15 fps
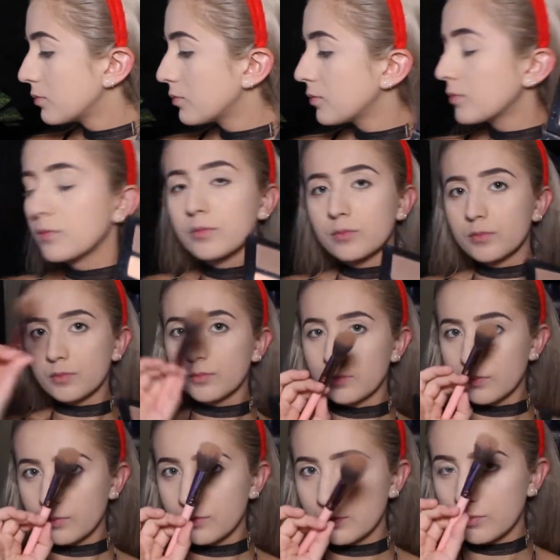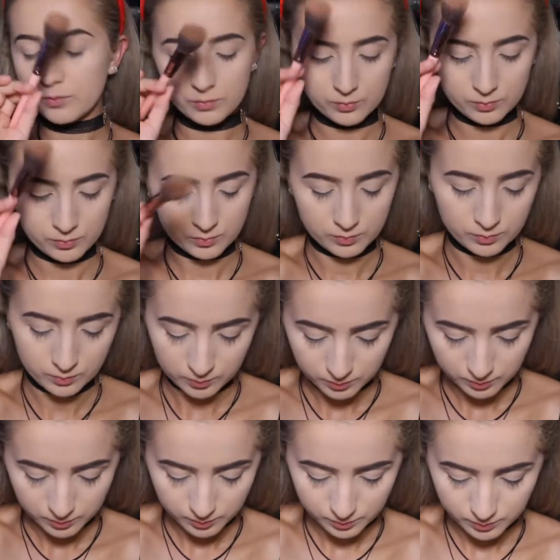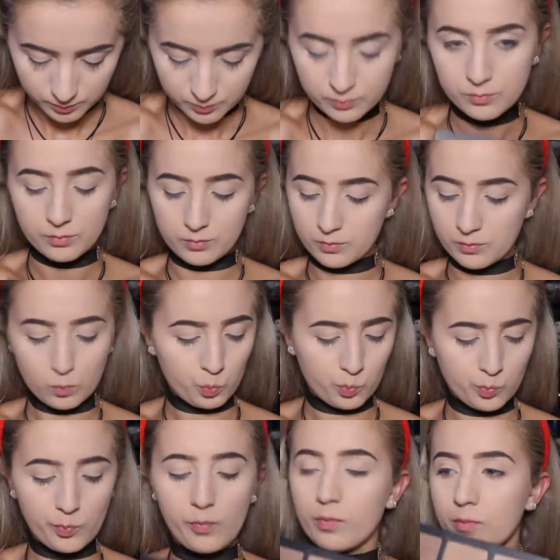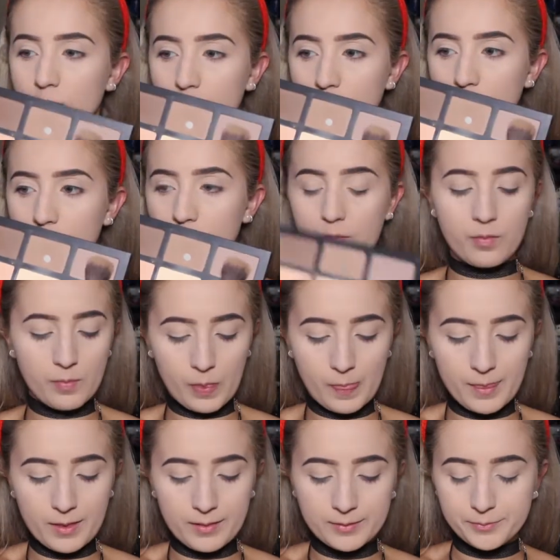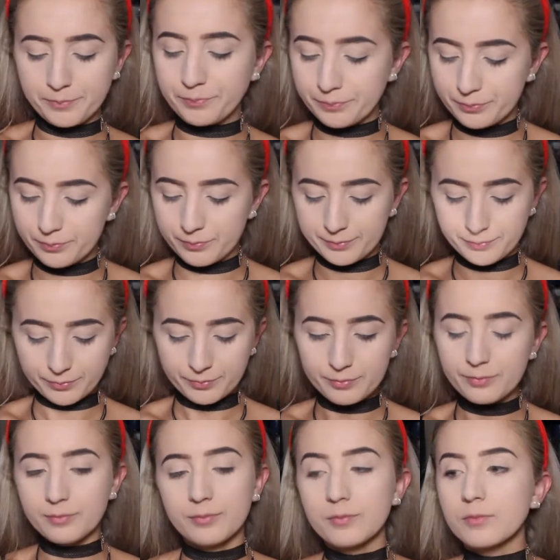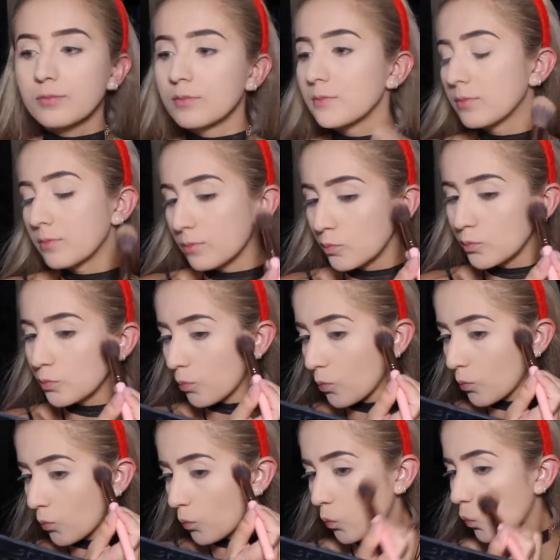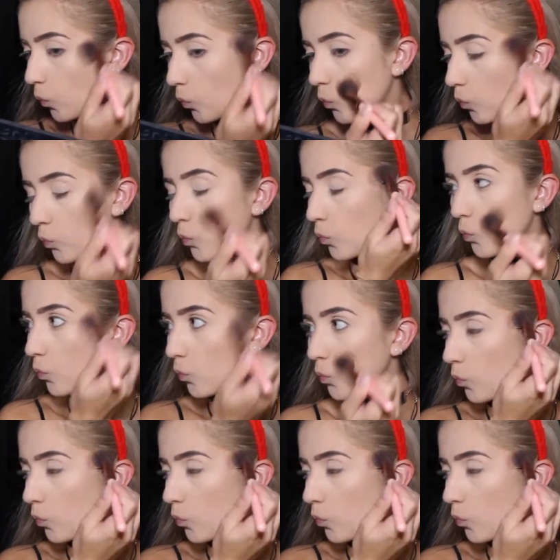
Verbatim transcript: needs a little help, you know. So now I'm going to contour with the cooler shade from the Shade and Light.